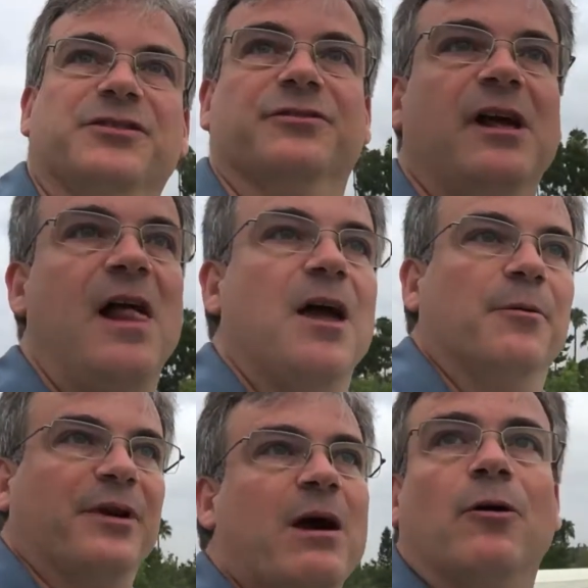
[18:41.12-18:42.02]
soon.
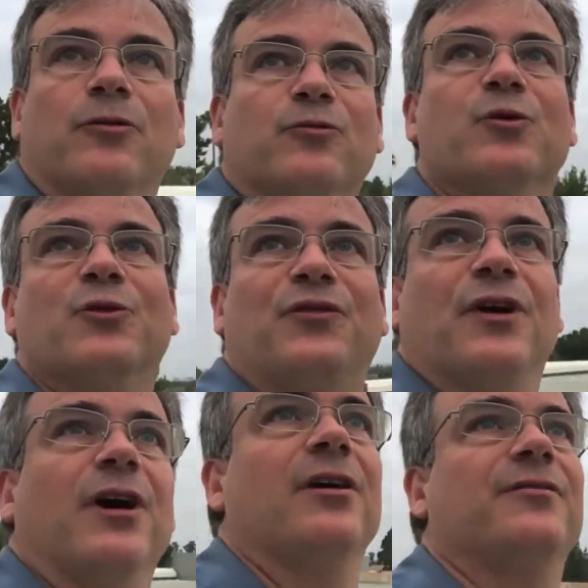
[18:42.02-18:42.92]
We're now on the roof
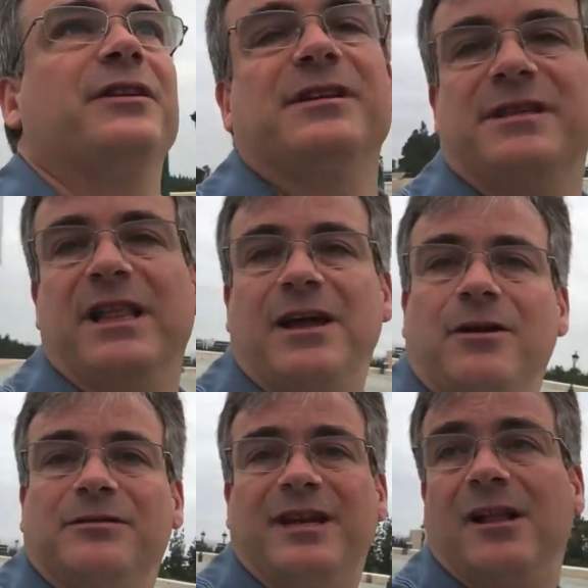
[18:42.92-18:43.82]
of the Disneyland
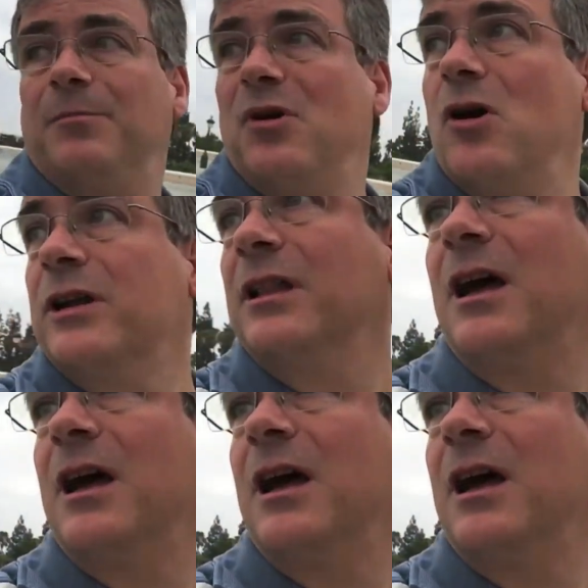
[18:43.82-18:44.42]
Hotel parking